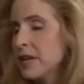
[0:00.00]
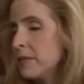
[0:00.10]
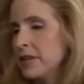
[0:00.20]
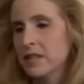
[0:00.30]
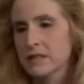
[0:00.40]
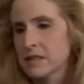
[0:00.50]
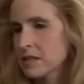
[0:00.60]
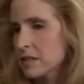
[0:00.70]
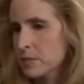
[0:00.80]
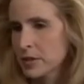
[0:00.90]
And maybe
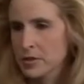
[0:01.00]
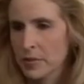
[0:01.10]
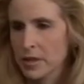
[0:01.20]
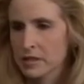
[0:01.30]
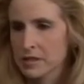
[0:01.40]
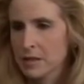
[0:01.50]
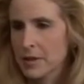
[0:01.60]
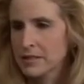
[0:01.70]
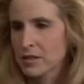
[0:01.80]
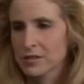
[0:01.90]
it's as much me
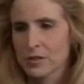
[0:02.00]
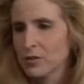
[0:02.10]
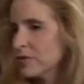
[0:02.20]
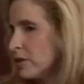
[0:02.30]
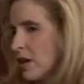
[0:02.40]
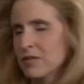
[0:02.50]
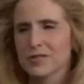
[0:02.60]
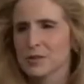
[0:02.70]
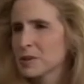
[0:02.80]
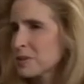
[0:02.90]
as them. I just don't feel
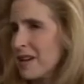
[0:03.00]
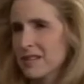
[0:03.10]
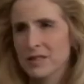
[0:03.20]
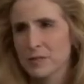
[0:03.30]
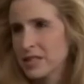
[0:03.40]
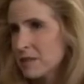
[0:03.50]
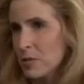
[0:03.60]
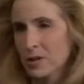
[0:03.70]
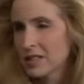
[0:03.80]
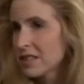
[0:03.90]
comfortable around them
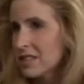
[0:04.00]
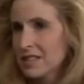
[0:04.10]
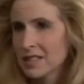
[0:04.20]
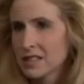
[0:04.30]
anymore.